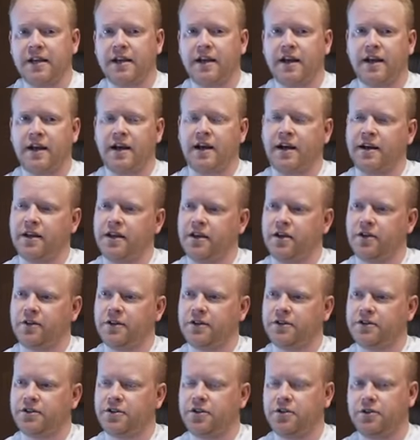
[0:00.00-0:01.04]
you know,
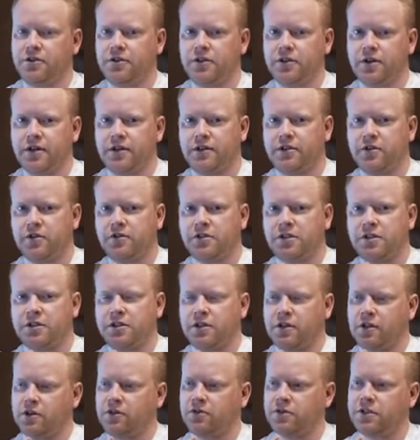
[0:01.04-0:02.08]
there's 2 doses
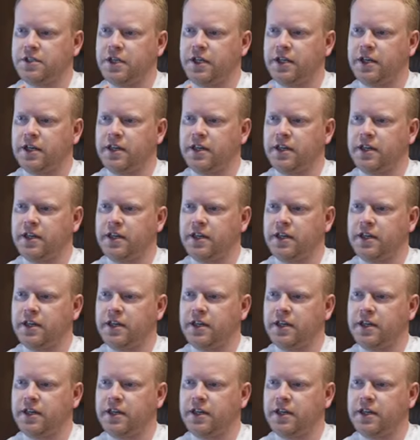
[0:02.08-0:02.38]
of leucine